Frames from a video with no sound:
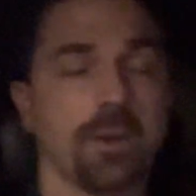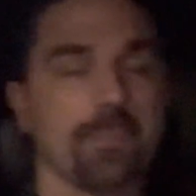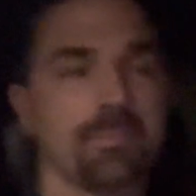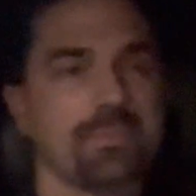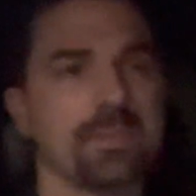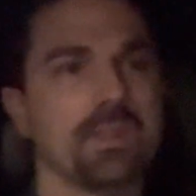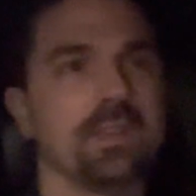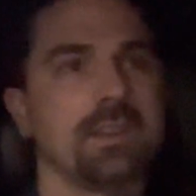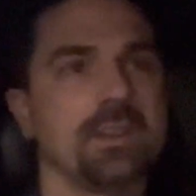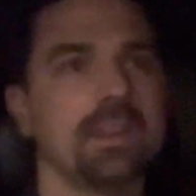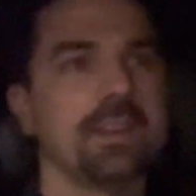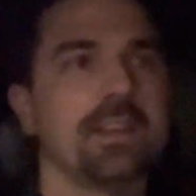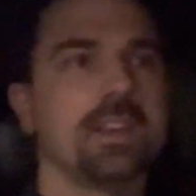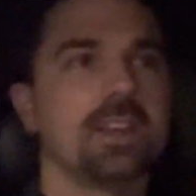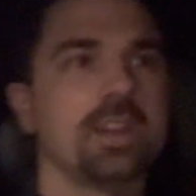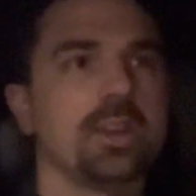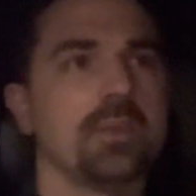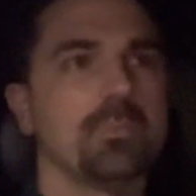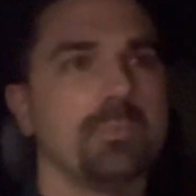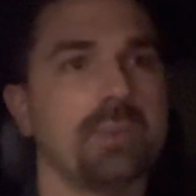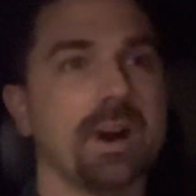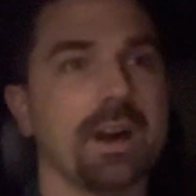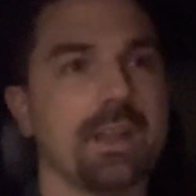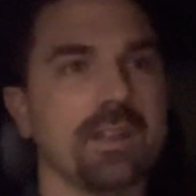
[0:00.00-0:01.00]

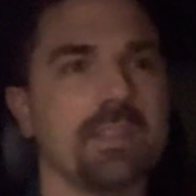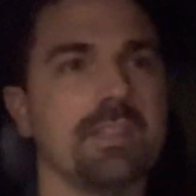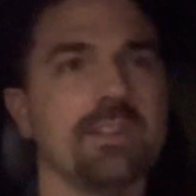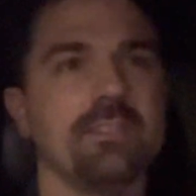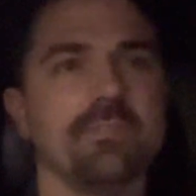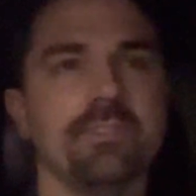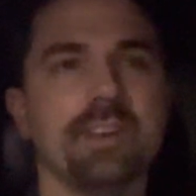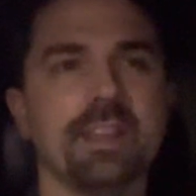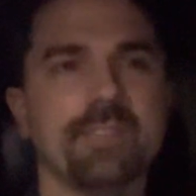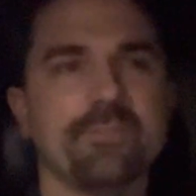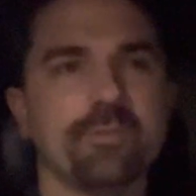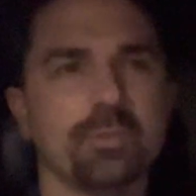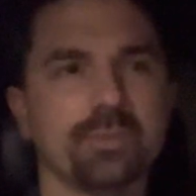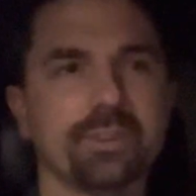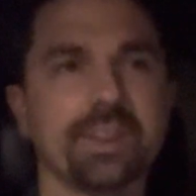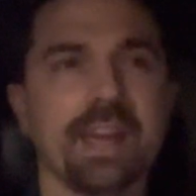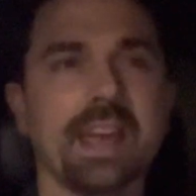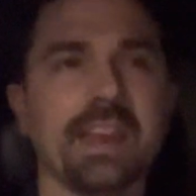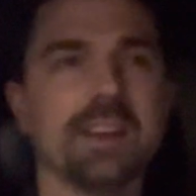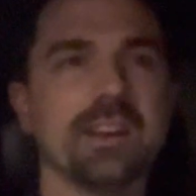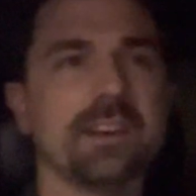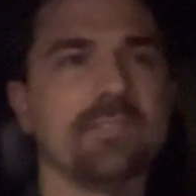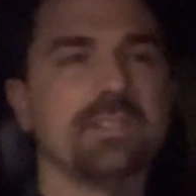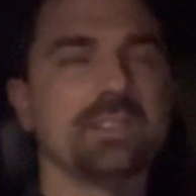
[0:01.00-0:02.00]
But an eventful
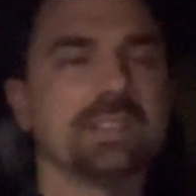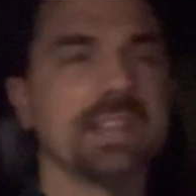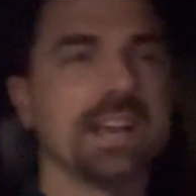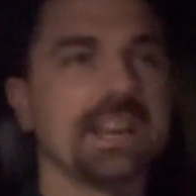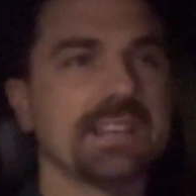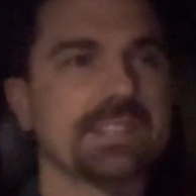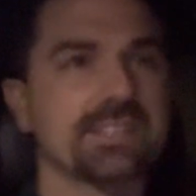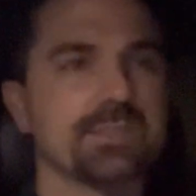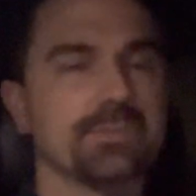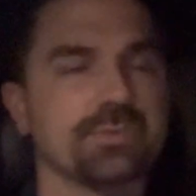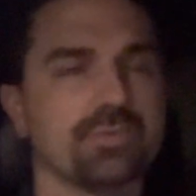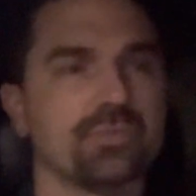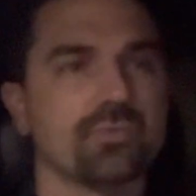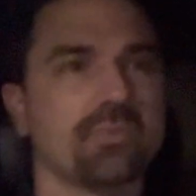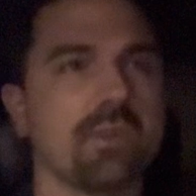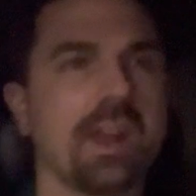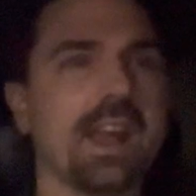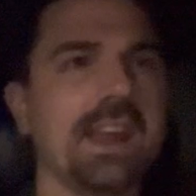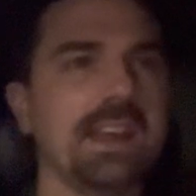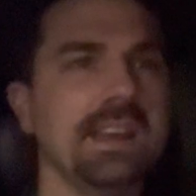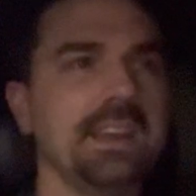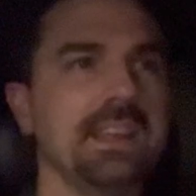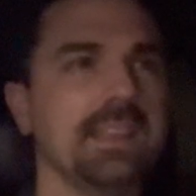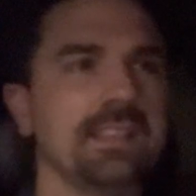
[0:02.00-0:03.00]
day nonetheless. It was
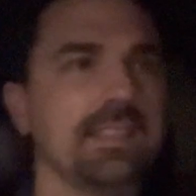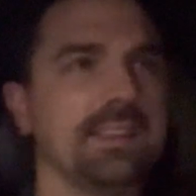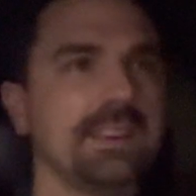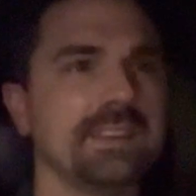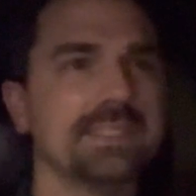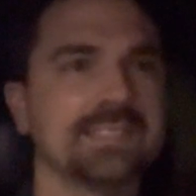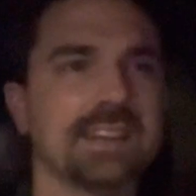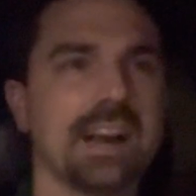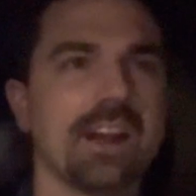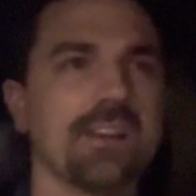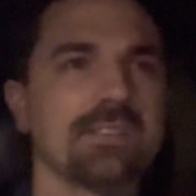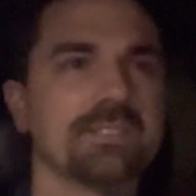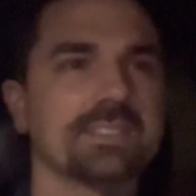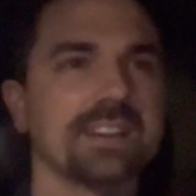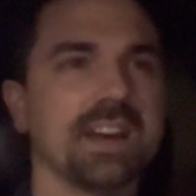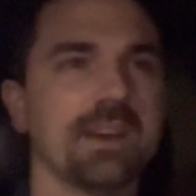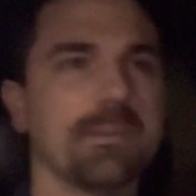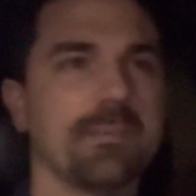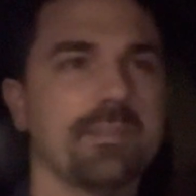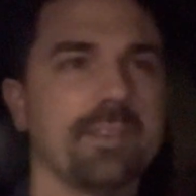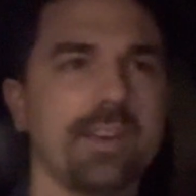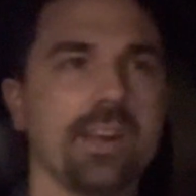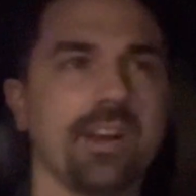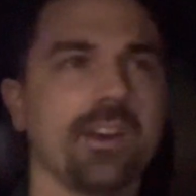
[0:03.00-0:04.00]
raining the entire
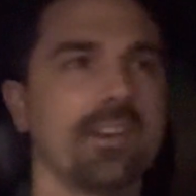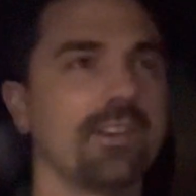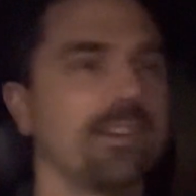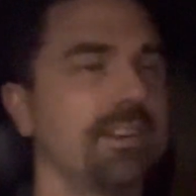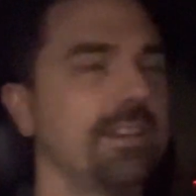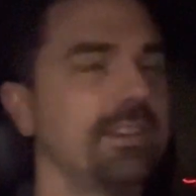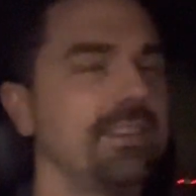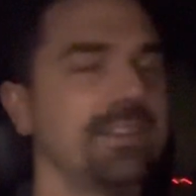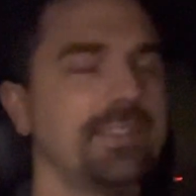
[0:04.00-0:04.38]
time there.